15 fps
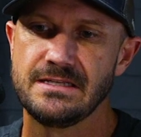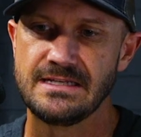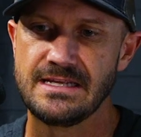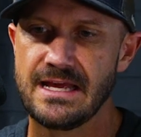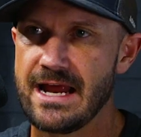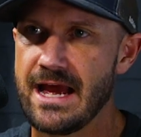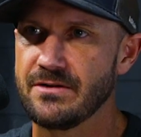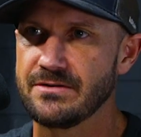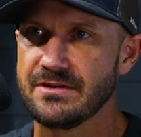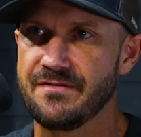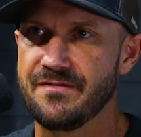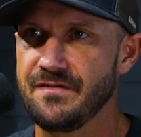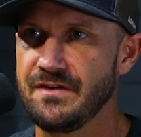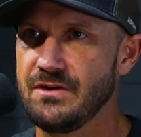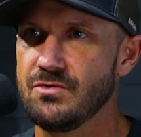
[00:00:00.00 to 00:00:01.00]
and get out to the
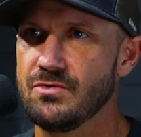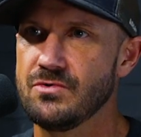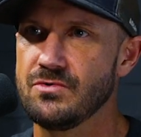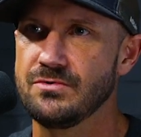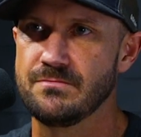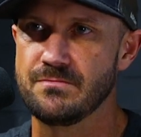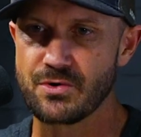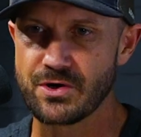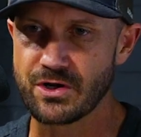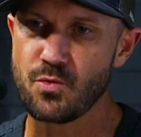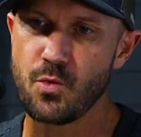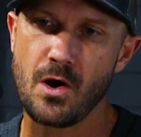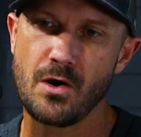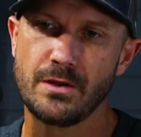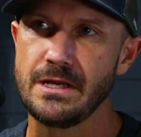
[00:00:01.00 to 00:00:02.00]
field and bring
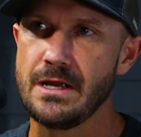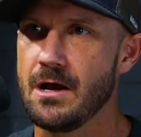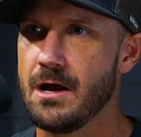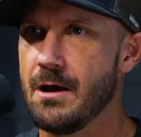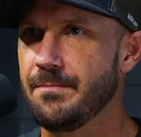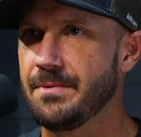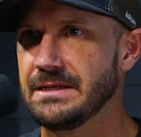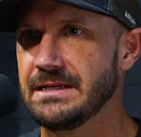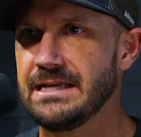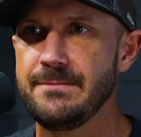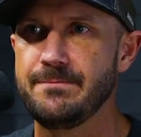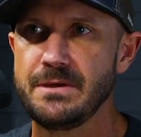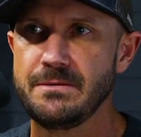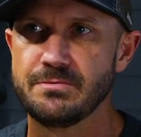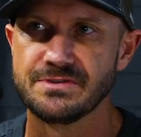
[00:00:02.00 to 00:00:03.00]
quality up and
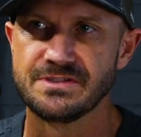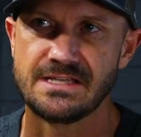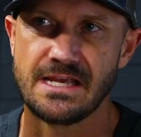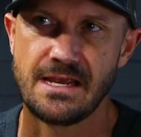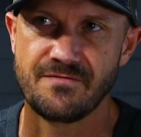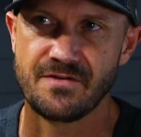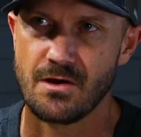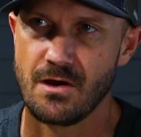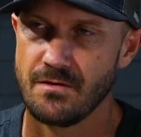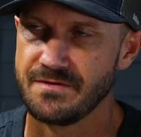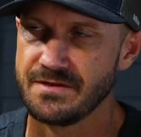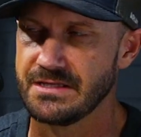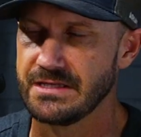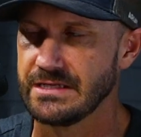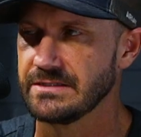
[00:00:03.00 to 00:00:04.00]
keep people safe and all of
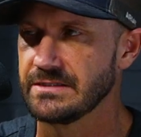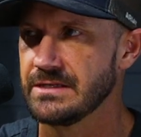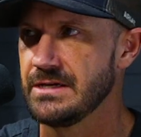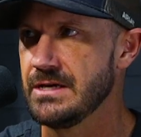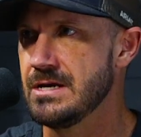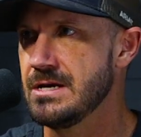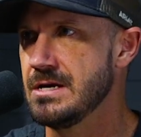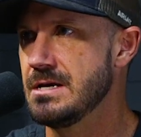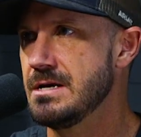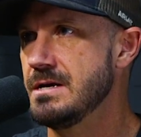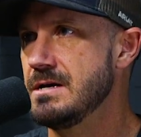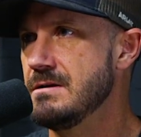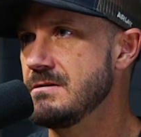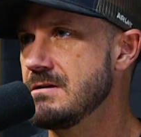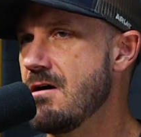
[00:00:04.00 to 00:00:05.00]
the things.
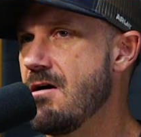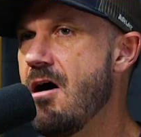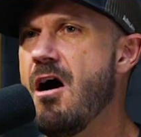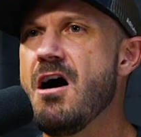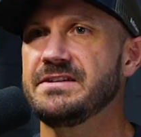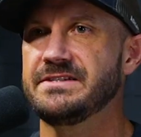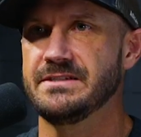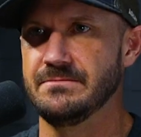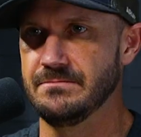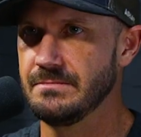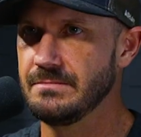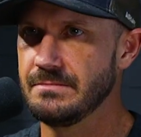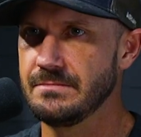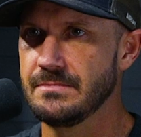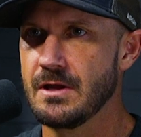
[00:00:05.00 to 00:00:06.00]
Awesome.
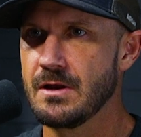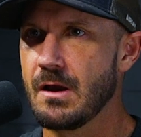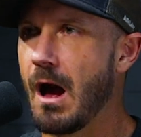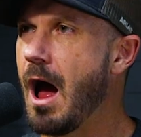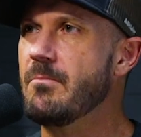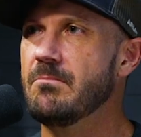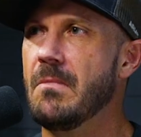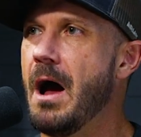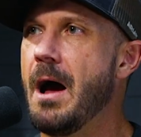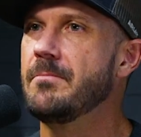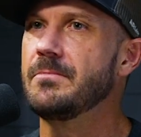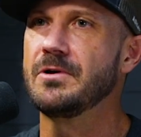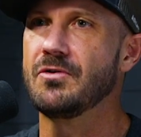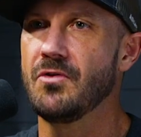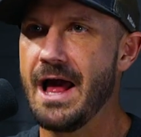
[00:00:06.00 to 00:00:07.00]

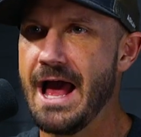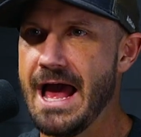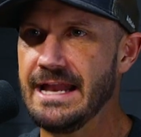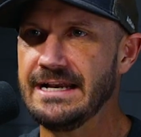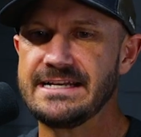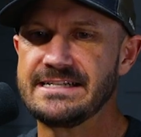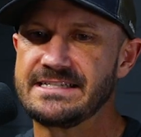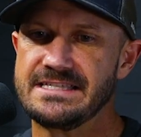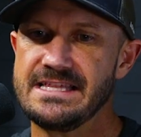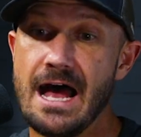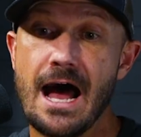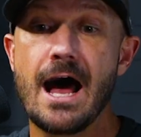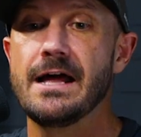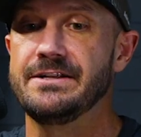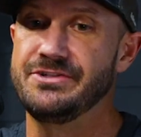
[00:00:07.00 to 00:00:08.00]
I'm glad. And it's
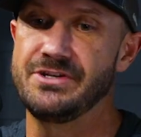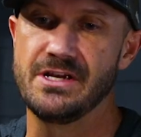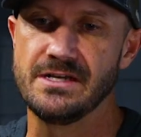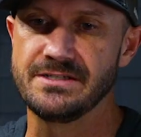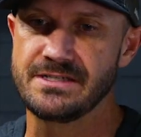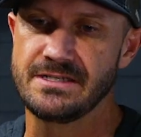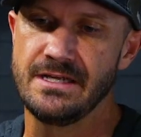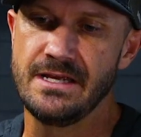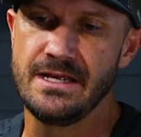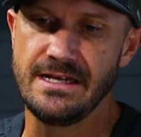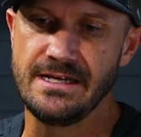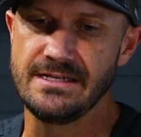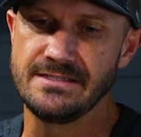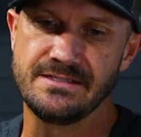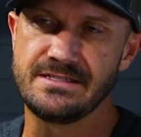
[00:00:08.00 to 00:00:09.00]
not just
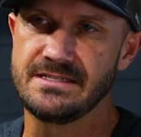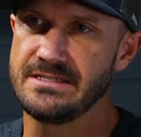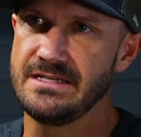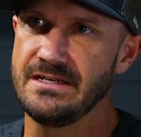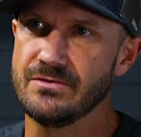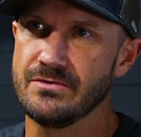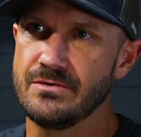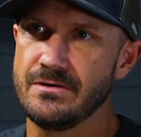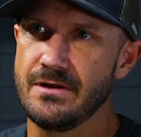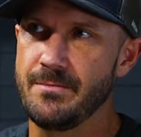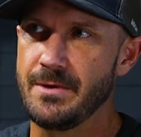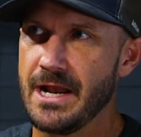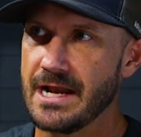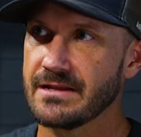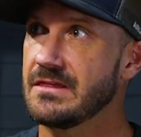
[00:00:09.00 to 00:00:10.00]
in steel. I
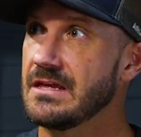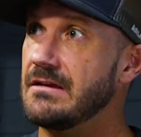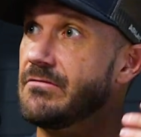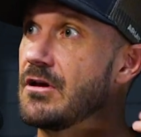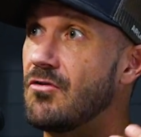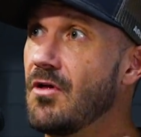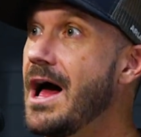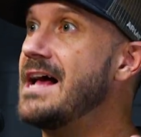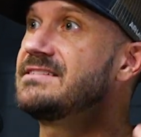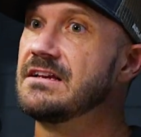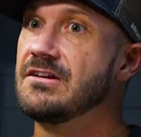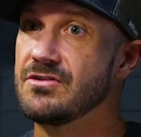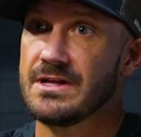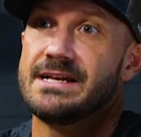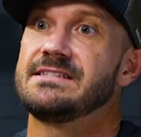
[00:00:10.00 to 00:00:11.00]
mean, I can think of the glass
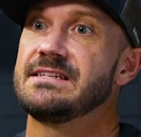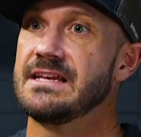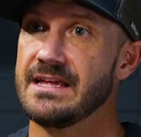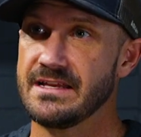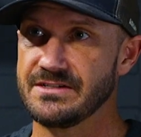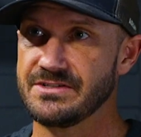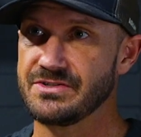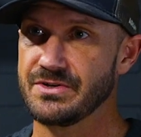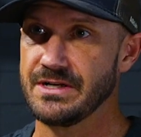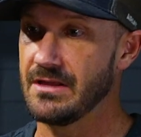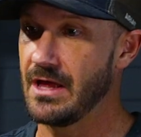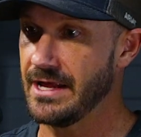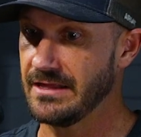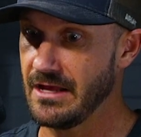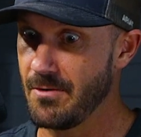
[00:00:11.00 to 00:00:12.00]
and glazing industry.
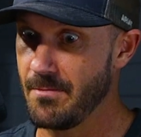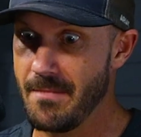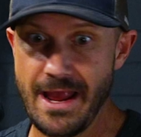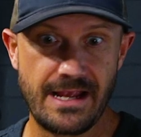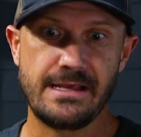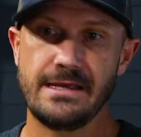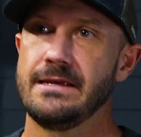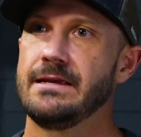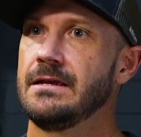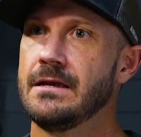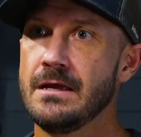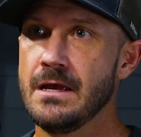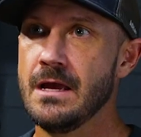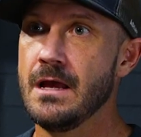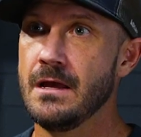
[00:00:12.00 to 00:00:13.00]
Like they're making
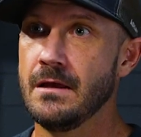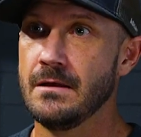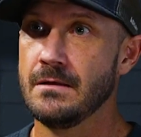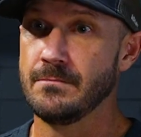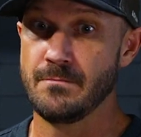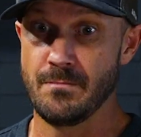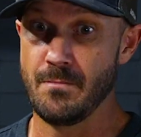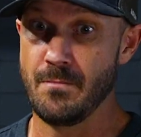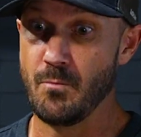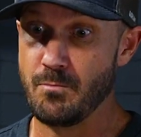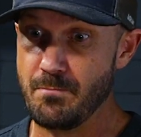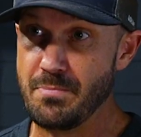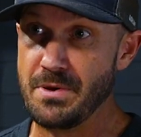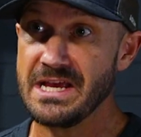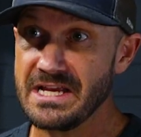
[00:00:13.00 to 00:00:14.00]

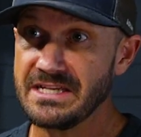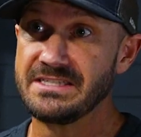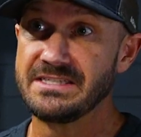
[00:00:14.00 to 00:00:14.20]
big